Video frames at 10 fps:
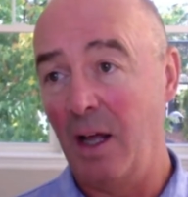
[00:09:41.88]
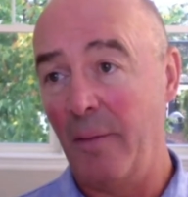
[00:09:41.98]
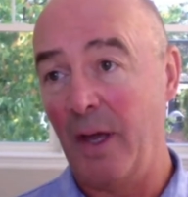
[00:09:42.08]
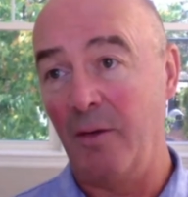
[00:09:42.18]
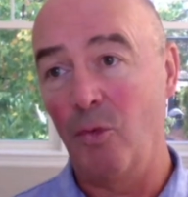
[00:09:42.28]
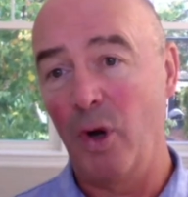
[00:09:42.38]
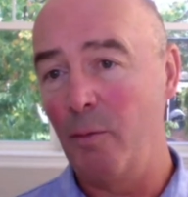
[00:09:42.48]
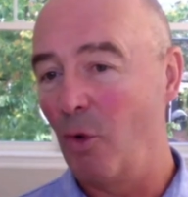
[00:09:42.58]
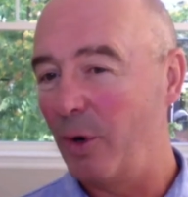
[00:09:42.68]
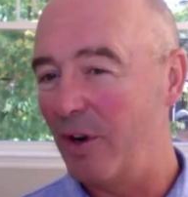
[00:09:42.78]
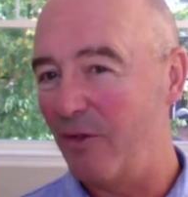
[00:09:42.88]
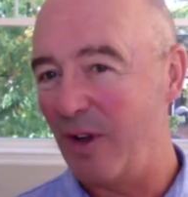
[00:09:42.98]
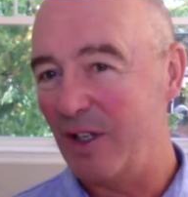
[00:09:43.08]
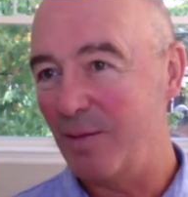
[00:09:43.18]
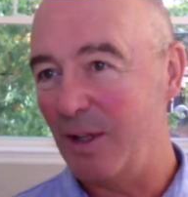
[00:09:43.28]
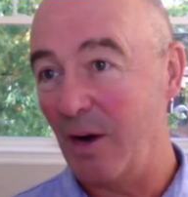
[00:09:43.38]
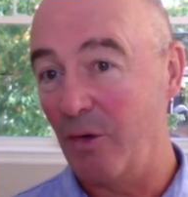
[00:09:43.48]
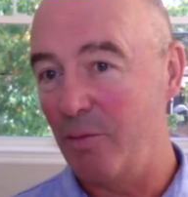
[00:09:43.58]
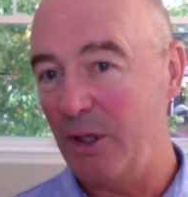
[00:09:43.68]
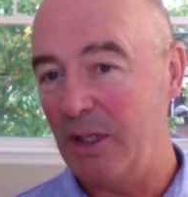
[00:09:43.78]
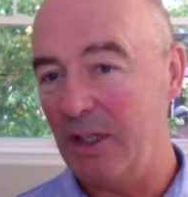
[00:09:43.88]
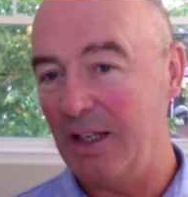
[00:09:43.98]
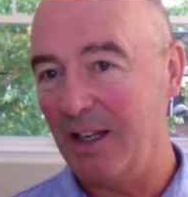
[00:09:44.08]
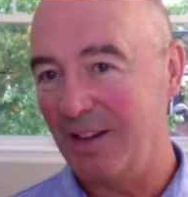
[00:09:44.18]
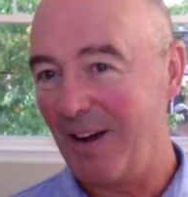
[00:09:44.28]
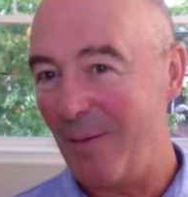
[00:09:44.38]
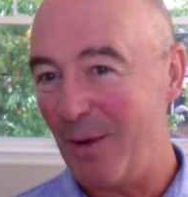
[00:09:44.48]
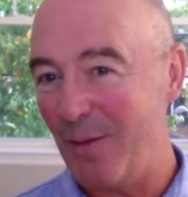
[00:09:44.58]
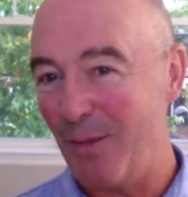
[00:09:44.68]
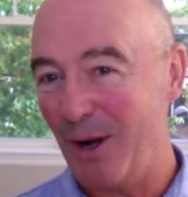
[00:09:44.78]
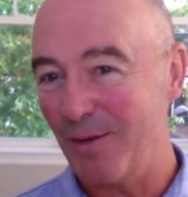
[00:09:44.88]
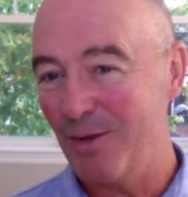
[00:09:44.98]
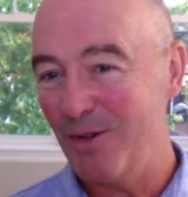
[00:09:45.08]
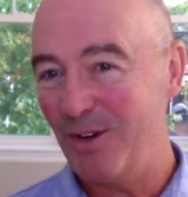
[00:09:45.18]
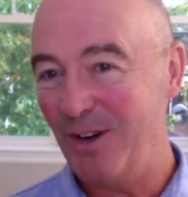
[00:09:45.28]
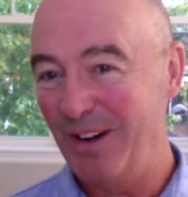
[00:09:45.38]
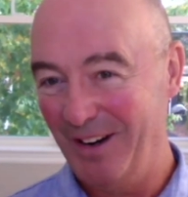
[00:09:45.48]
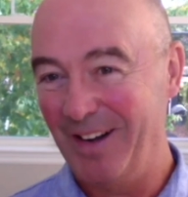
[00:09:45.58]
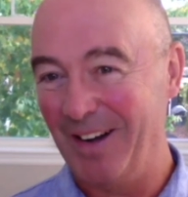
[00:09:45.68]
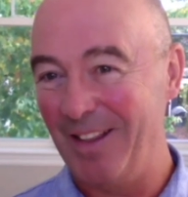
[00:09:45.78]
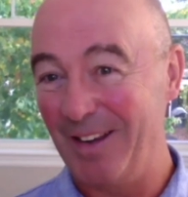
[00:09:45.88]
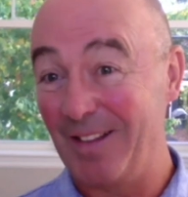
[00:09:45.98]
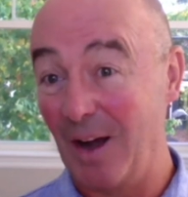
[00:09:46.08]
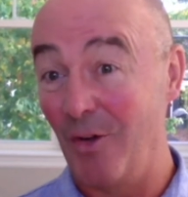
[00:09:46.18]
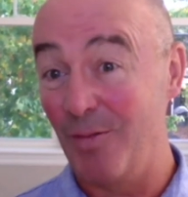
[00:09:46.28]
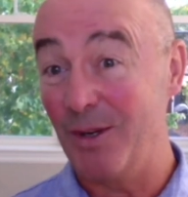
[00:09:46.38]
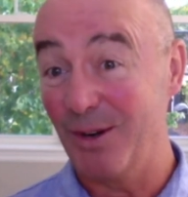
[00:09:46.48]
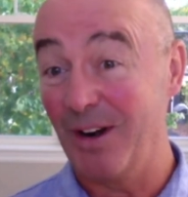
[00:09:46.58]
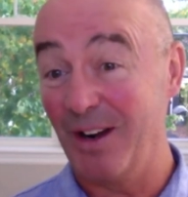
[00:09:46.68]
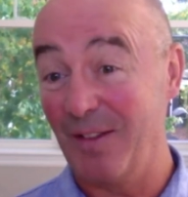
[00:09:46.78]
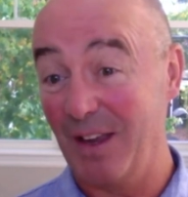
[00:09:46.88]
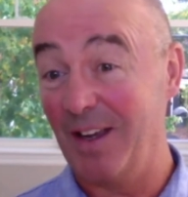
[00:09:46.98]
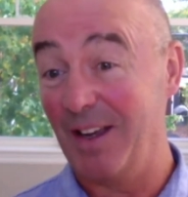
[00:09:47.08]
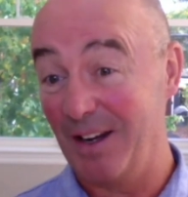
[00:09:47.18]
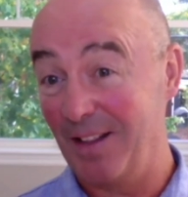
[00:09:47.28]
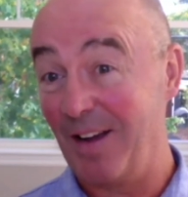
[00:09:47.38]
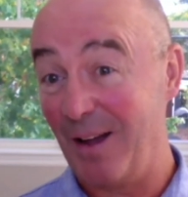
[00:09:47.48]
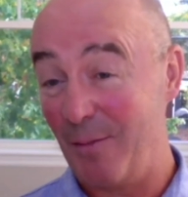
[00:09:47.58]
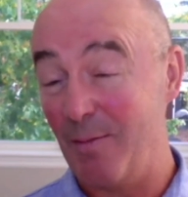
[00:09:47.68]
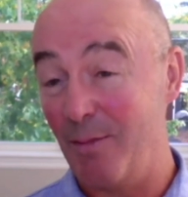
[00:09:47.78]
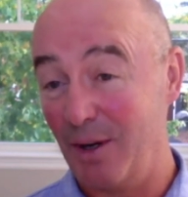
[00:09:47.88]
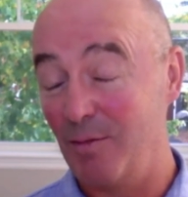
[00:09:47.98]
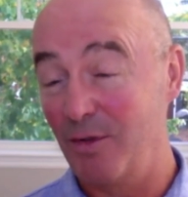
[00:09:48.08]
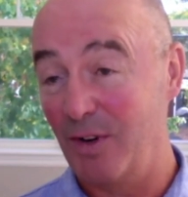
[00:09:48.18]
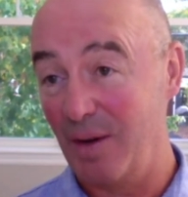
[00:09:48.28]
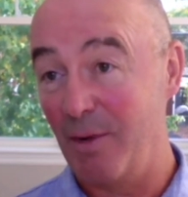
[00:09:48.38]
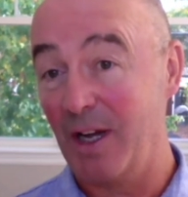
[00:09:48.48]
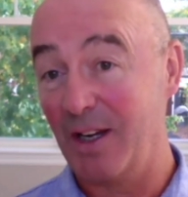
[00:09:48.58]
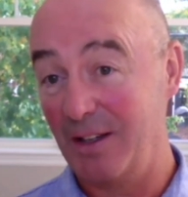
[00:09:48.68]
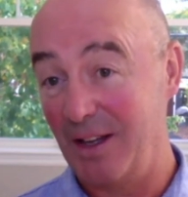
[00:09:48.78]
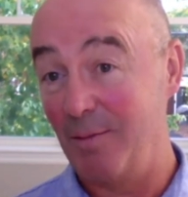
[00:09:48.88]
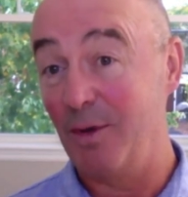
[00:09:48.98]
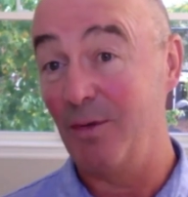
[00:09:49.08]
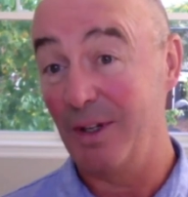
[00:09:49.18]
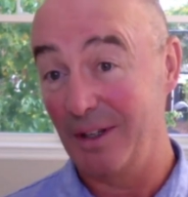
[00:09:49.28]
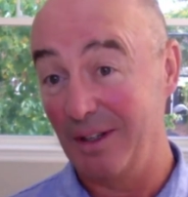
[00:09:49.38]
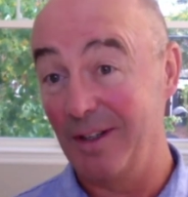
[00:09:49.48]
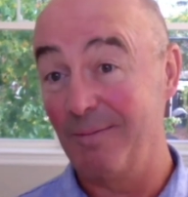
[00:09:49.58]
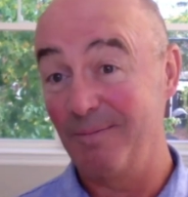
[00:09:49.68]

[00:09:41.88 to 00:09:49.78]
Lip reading: And one more defenseman that would be a top-end puck mover, I think that would be great. If they could get a top-end puck mover on the back end, that'd be really good.